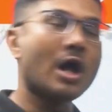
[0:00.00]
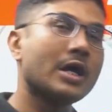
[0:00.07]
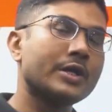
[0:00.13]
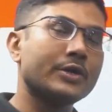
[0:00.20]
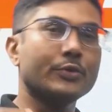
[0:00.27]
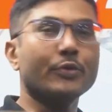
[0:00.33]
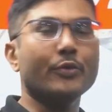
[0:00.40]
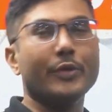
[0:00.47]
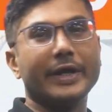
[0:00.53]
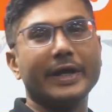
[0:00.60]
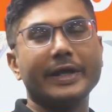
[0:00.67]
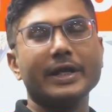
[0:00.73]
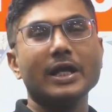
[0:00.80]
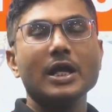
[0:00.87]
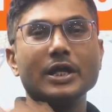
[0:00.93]
you
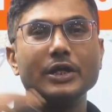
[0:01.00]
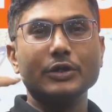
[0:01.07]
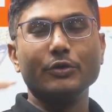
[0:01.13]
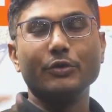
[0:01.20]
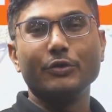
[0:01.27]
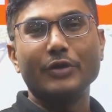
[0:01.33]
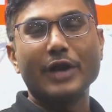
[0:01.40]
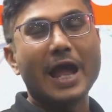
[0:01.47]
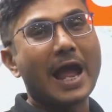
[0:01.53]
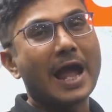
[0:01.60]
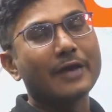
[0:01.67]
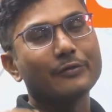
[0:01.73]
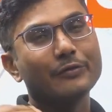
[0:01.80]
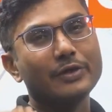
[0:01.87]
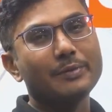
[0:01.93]
wait, your
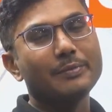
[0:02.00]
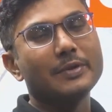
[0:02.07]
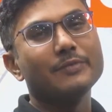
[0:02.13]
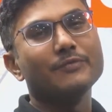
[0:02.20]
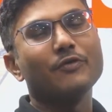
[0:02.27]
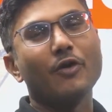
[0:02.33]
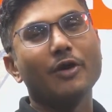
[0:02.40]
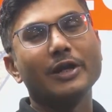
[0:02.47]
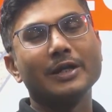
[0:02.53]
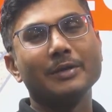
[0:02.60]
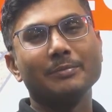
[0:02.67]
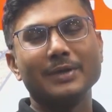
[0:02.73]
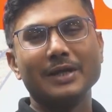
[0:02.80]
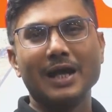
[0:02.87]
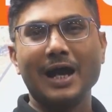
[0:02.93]
rank will be
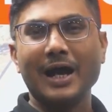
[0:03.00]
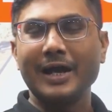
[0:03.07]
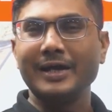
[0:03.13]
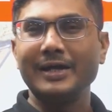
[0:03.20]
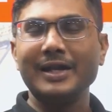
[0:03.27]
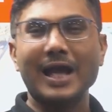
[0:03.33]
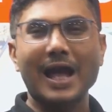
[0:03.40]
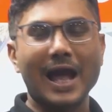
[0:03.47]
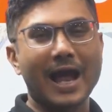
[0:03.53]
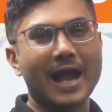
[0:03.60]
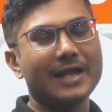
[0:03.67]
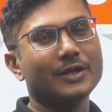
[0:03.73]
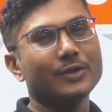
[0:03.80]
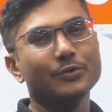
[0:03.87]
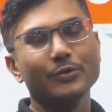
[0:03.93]
falling behind,
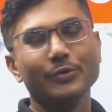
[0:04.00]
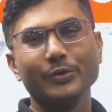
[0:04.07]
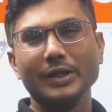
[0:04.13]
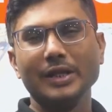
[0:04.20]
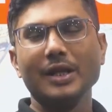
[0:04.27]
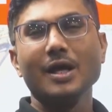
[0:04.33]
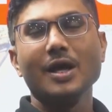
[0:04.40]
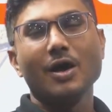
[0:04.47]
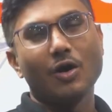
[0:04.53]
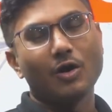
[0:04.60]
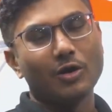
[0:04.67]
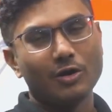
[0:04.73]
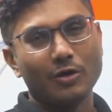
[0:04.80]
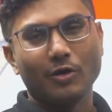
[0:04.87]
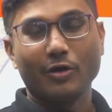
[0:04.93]
and you will
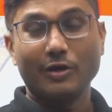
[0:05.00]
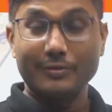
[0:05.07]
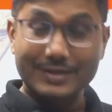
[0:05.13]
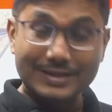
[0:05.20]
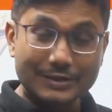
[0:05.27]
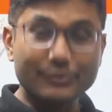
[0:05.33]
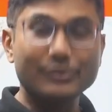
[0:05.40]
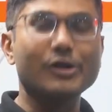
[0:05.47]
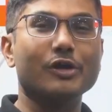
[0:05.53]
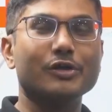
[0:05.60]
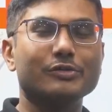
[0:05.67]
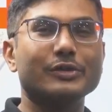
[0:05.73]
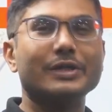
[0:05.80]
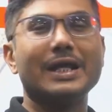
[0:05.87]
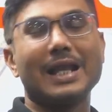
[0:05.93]

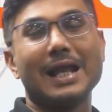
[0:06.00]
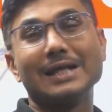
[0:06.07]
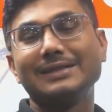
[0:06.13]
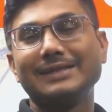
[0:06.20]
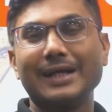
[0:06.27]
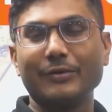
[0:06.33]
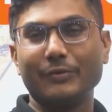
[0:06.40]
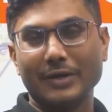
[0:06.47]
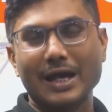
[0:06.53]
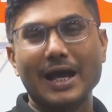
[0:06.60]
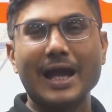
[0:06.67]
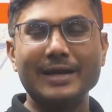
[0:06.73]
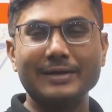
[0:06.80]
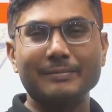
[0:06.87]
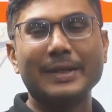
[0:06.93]
also realize that, okay,
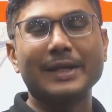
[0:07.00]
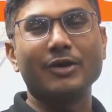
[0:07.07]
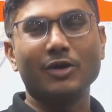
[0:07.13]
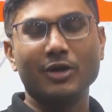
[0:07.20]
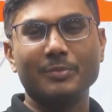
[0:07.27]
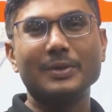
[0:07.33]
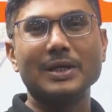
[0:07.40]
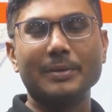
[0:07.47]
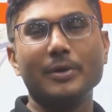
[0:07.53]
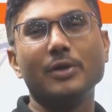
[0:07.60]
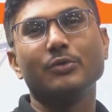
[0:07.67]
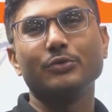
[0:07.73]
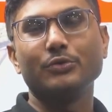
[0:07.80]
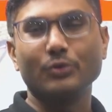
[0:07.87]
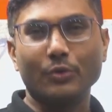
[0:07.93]
I may not be able
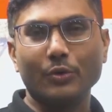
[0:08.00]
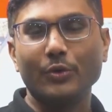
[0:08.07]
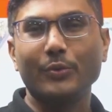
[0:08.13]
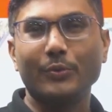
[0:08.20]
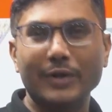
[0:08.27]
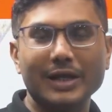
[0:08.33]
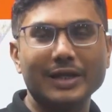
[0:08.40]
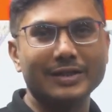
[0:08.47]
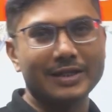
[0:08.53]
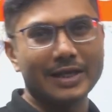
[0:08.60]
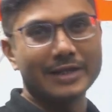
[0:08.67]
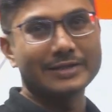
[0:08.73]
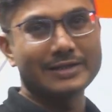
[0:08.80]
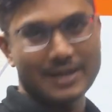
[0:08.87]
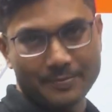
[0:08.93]
to score well in the
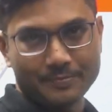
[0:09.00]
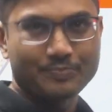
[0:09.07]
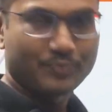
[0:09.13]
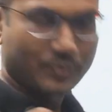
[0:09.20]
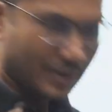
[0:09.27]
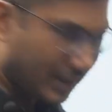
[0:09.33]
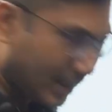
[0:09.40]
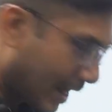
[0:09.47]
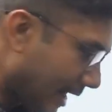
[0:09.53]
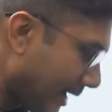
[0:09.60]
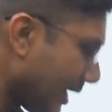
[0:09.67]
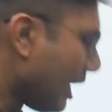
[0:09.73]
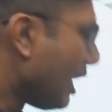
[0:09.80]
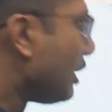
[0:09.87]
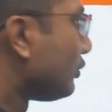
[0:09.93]
exam. Right.
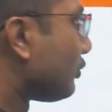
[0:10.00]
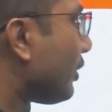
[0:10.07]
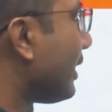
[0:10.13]
So let